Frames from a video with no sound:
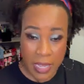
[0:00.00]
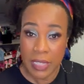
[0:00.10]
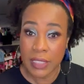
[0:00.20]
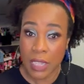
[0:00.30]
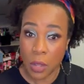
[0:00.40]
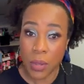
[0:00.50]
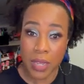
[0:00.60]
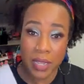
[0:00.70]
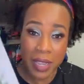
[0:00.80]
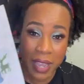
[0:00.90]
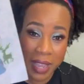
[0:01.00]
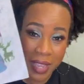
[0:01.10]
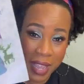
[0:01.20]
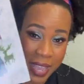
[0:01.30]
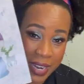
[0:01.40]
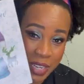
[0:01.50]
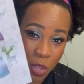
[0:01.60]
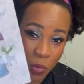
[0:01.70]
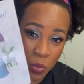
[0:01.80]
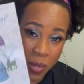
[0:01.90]
So I had to go
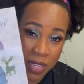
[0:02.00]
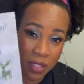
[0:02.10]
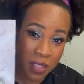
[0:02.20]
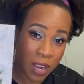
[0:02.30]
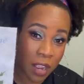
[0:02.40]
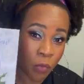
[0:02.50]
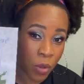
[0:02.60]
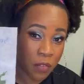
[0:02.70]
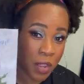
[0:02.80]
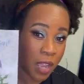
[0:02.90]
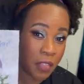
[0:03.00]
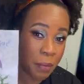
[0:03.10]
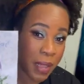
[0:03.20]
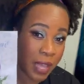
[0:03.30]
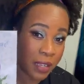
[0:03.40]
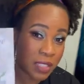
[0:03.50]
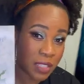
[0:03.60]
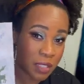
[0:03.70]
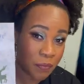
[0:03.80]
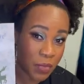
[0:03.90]
with one of their other
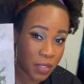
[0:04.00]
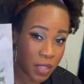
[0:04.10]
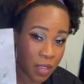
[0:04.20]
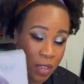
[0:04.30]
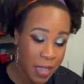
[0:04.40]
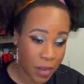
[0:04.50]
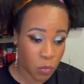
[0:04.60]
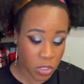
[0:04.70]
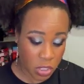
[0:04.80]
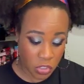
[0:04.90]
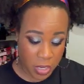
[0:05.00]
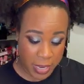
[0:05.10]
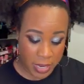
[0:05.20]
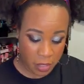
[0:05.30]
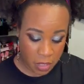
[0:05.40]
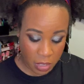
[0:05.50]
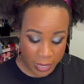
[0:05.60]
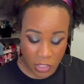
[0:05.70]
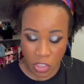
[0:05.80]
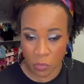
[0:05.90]
palettes, the Edward Scissorhands
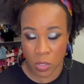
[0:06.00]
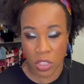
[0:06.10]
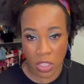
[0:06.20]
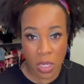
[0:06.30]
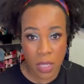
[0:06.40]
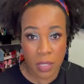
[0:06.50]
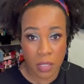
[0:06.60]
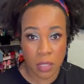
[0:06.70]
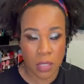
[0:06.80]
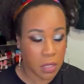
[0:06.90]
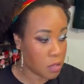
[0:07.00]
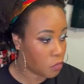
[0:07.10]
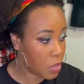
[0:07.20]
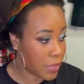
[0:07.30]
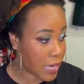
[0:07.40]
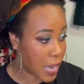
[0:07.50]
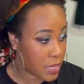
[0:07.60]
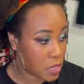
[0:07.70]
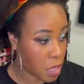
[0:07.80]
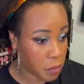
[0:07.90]
collection, which this is a really
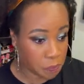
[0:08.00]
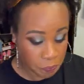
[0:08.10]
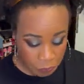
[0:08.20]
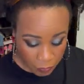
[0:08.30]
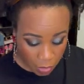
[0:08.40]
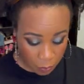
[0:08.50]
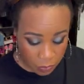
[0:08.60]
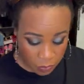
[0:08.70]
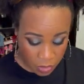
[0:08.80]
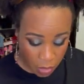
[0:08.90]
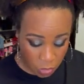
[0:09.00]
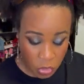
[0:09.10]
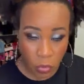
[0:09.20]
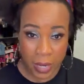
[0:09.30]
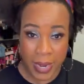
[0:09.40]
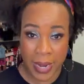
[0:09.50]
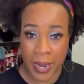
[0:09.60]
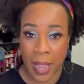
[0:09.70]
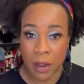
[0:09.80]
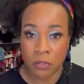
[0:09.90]
nice color story, and
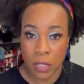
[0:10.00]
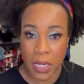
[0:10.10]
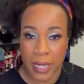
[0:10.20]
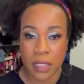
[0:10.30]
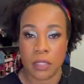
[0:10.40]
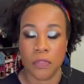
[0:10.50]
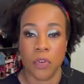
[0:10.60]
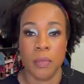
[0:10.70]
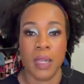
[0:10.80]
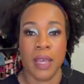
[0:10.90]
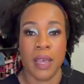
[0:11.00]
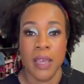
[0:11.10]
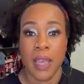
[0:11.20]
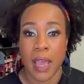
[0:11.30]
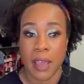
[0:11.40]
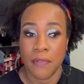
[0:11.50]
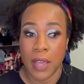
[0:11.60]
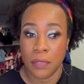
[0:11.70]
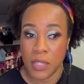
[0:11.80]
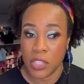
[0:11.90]
I really like this formula. I
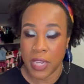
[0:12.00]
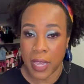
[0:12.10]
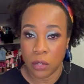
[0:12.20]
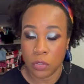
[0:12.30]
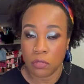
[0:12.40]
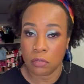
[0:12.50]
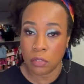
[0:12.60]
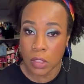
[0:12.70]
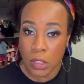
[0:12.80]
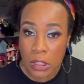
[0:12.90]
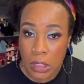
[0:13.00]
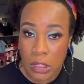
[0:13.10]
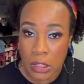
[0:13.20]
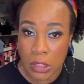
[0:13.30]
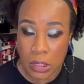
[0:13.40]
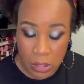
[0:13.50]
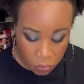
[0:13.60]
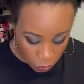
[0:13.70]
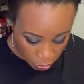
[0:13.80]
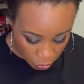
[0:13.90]
found these shadows really easy to
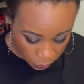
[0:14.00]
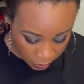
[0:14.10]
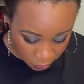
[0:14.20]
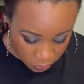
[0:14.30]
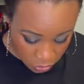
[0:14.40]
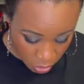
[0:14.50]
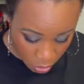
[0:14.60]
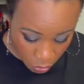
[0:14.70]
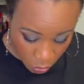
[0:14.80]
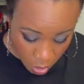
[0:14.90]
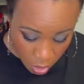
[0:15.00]
work with, so